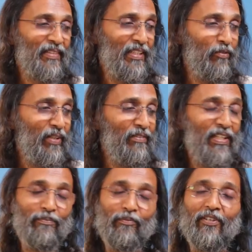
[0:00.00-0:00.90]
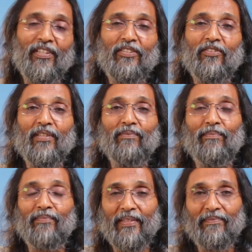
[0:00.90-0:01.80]
It's very, very important to
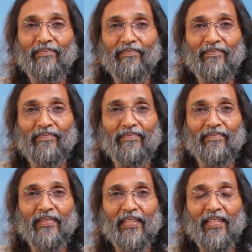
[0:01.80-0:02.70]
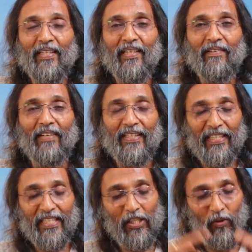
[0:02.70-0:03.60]
remember. When
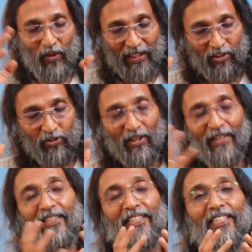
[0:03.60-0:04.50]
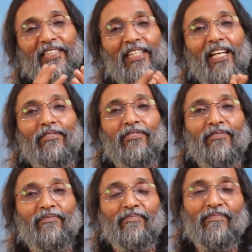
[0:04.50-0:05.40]
the ego is shut in itself,
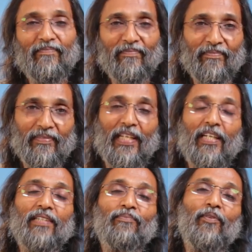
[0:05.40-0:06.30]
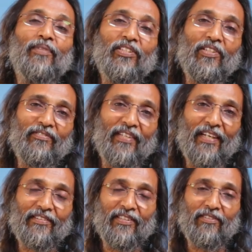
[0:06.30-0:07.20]
there are moments of
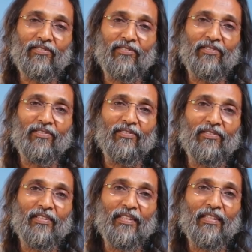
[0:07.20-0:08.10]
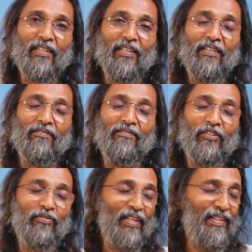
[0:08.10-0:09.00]
darkness.
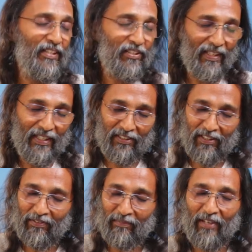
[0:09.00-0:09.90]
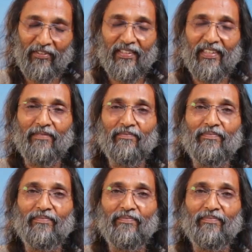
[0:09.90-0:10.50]
We feel disconnected from everything.